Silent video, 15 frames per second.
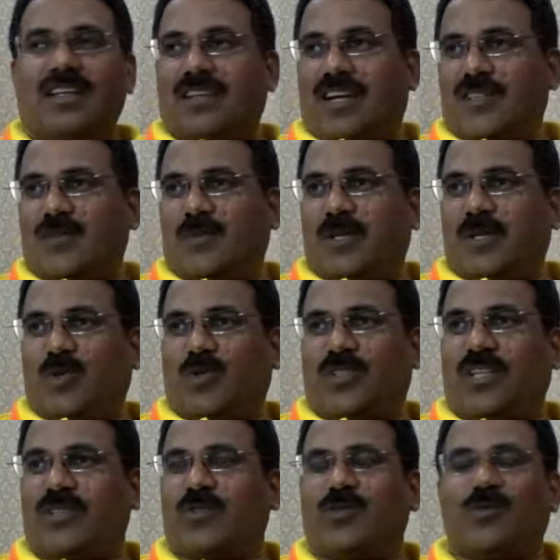The husband
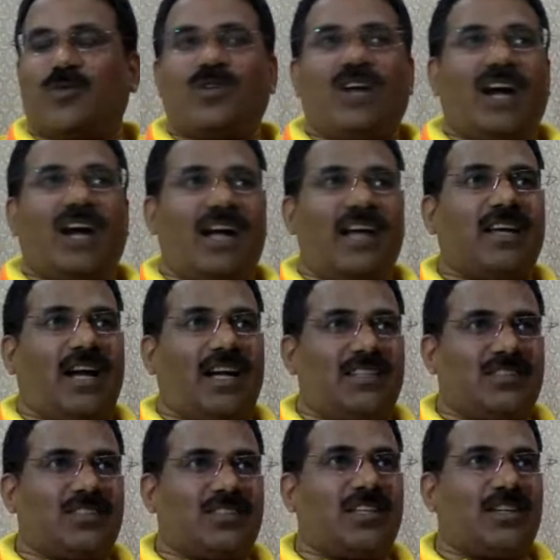looked at you. I
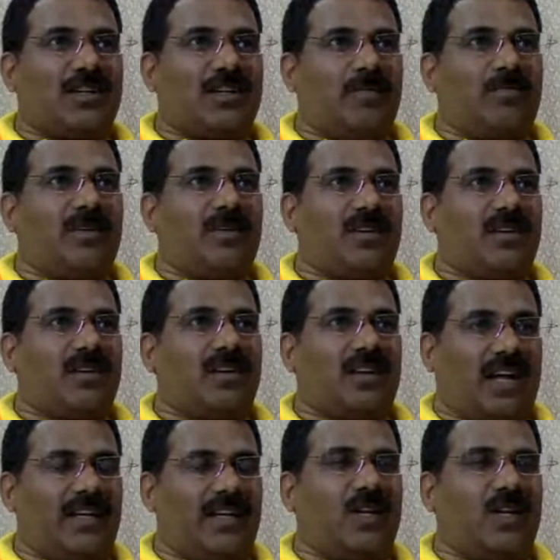still remember
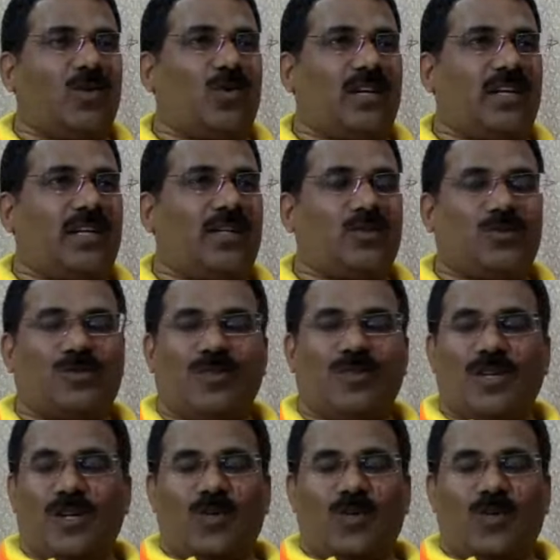Rainer looking at you,